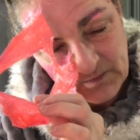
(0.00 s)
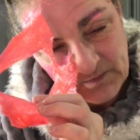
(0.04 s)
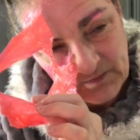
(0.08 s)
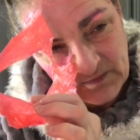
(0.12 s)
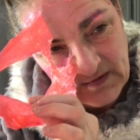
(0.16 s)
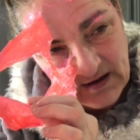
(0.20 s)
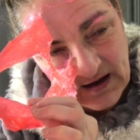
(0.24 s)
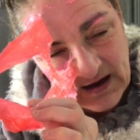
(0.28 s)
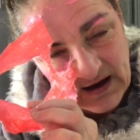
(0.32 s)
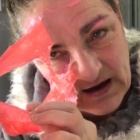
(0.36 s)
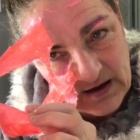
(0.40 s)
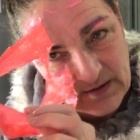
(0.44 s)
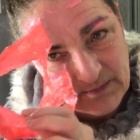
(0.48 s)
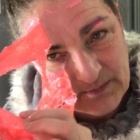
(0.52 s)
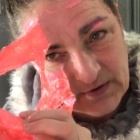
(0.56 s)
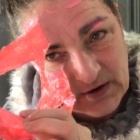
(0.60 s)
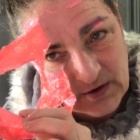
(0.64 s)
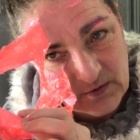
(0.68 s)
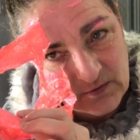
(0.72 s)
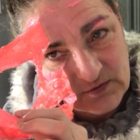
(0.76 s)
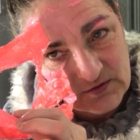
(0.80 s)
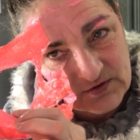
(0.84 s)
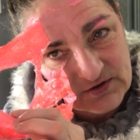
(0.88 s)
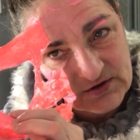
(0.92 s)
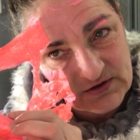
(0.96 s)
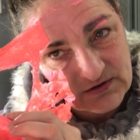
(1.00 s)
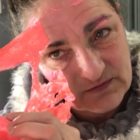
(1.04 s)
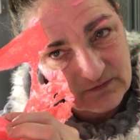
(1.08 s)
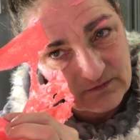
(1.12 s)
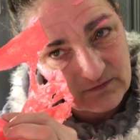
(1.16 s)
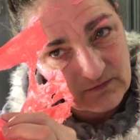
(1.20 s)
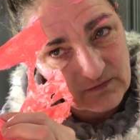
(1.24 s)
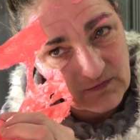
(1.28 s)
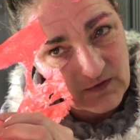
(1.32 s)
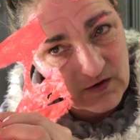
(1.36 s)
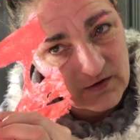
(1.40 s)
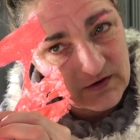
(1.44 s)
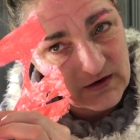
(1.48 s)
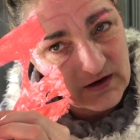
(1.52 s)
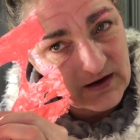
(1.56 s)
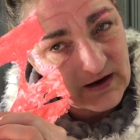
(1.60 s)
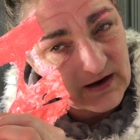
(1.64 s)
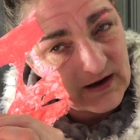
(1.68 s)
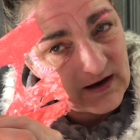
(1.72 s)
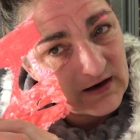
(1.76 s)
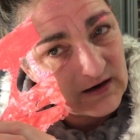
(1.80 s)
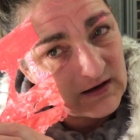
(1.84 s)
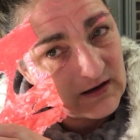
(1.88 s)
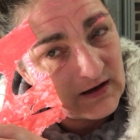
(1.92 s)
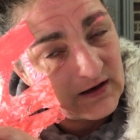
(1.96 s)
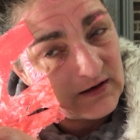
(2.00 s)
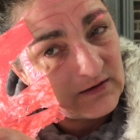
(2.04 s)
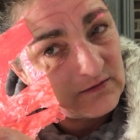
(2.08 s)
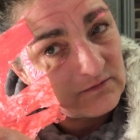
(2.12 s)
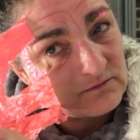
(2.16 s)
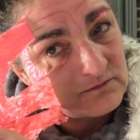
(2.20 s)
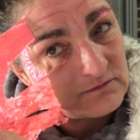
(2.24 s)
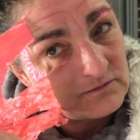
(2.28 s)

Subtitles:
eyebrows or your hairline.